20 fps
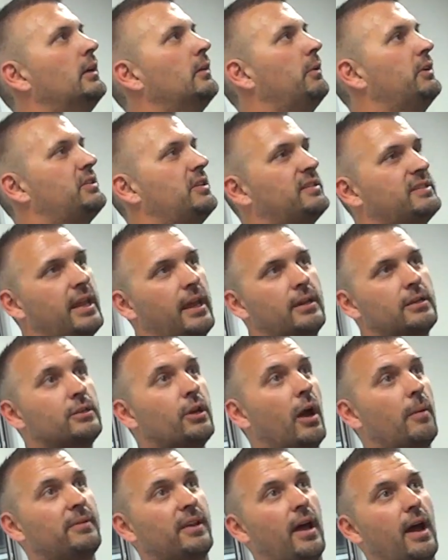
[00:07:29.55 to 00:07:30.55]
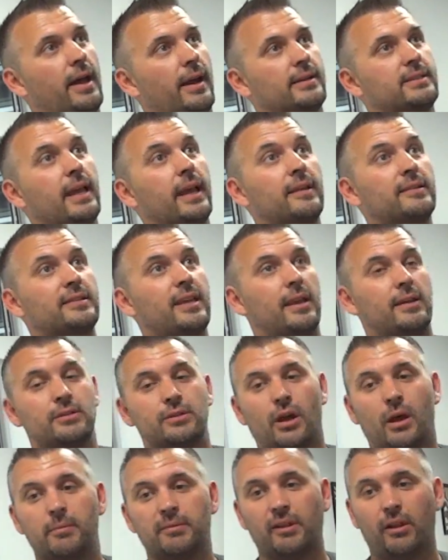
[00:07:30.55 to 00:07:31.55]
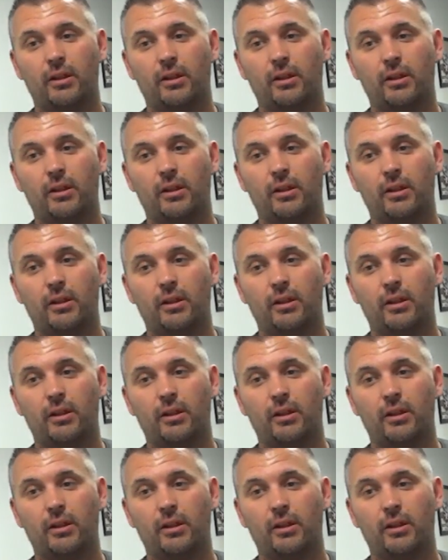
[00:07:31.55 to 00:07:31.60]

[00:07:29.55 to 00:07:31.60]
which is ten times harder, takes ten times